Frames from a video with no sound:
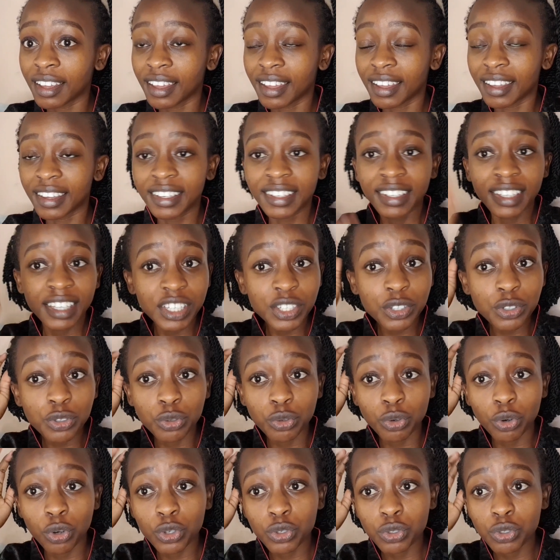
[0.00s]
in case
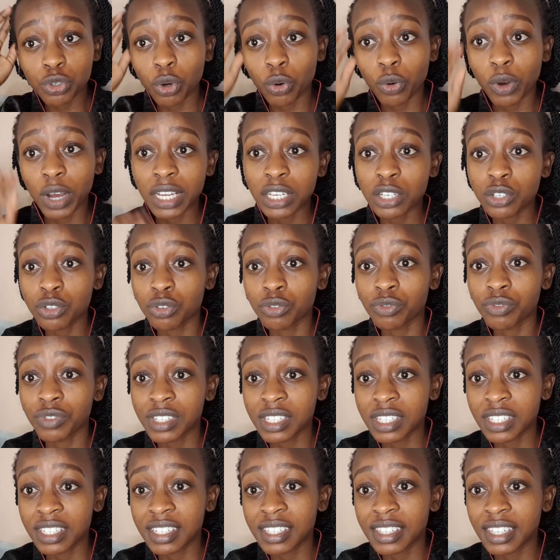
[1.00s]
you also want to
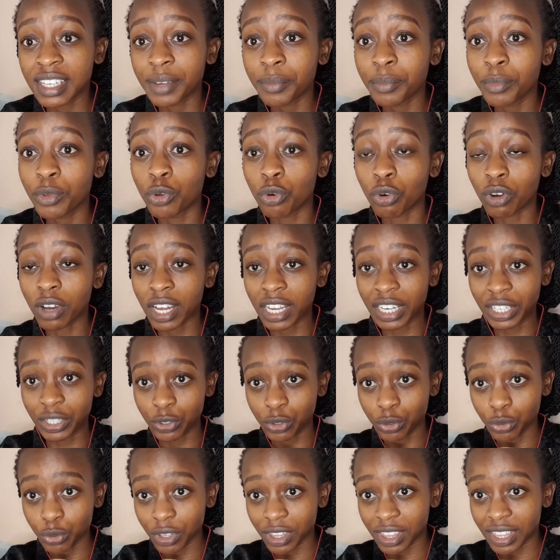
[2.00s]
visit them you can
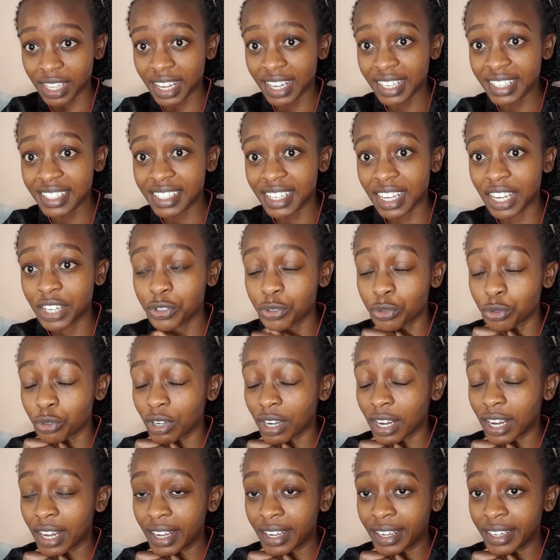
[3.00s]
do that and you
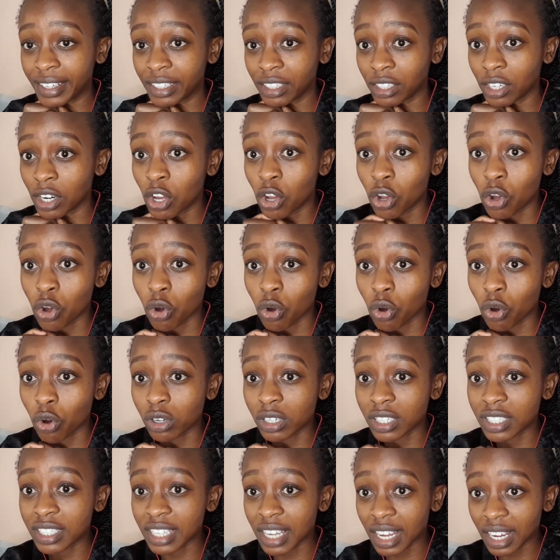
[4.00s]
can
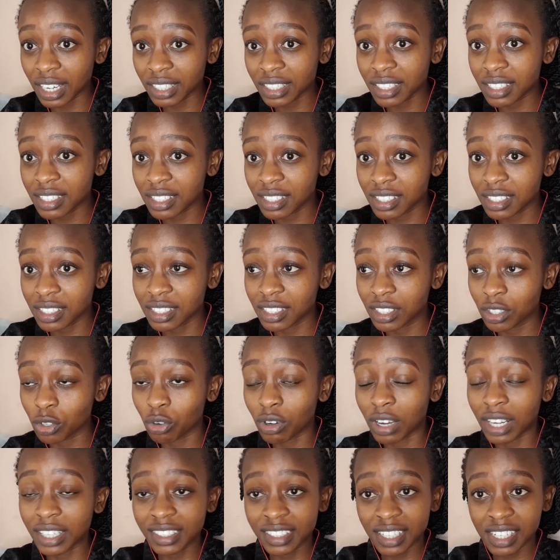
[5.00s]
contact you
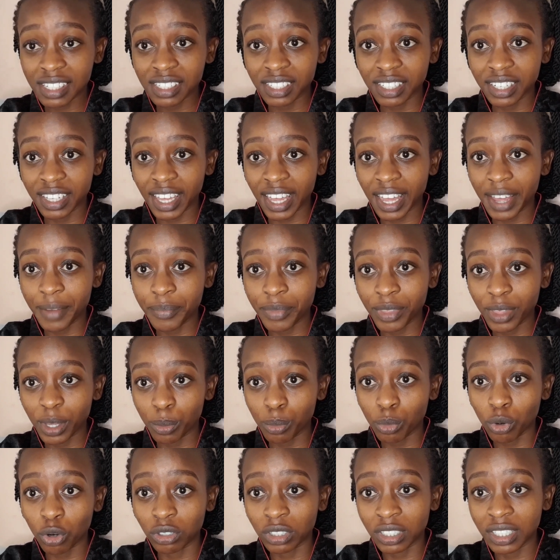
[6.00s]
can just dm
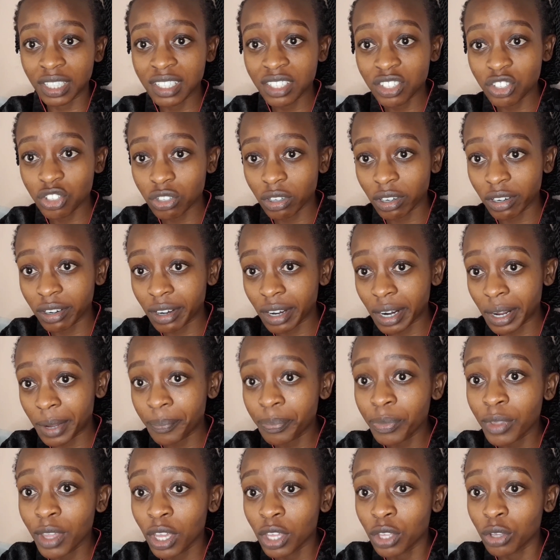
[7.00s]
them on
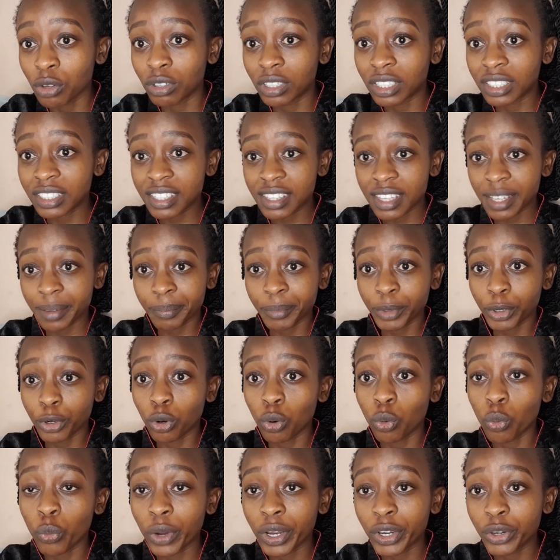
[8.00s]
instagram you let them know
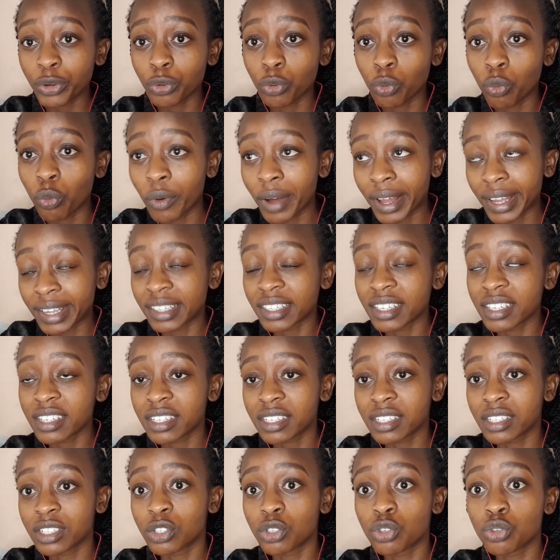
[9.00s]
when you
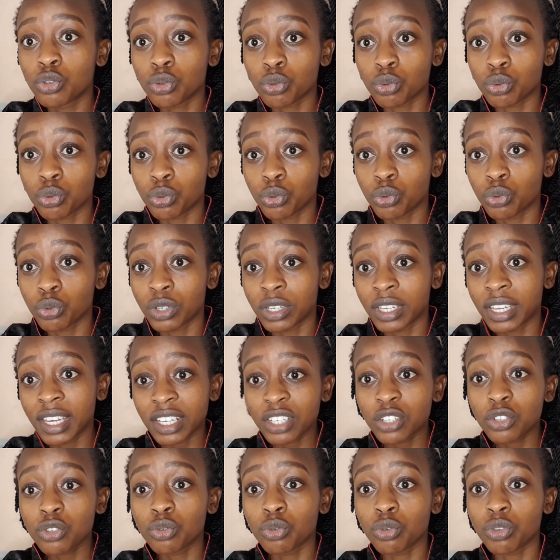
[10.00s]
want to get
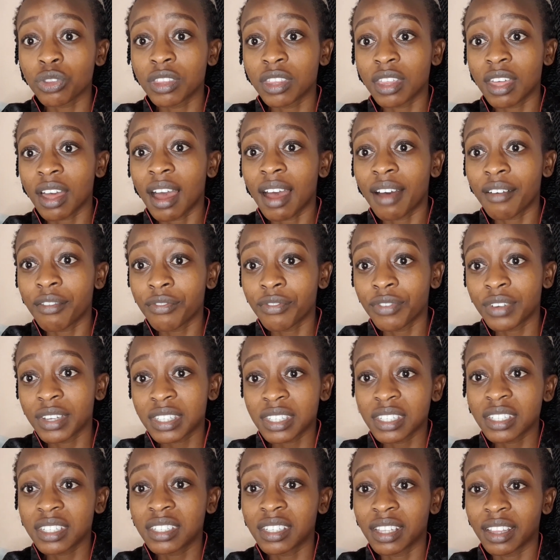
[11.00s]
to the, a
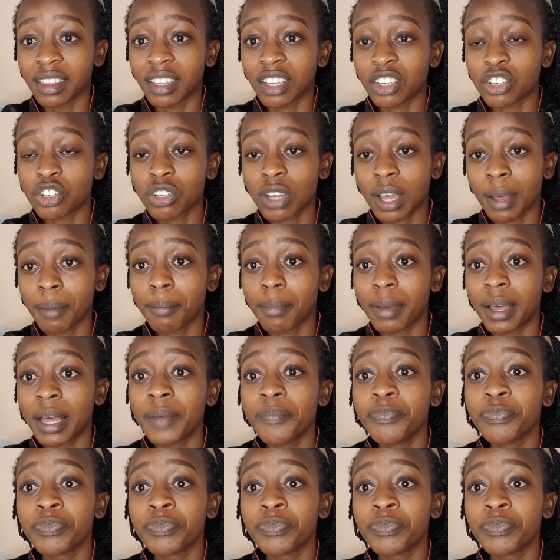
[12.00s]
visit in the shamba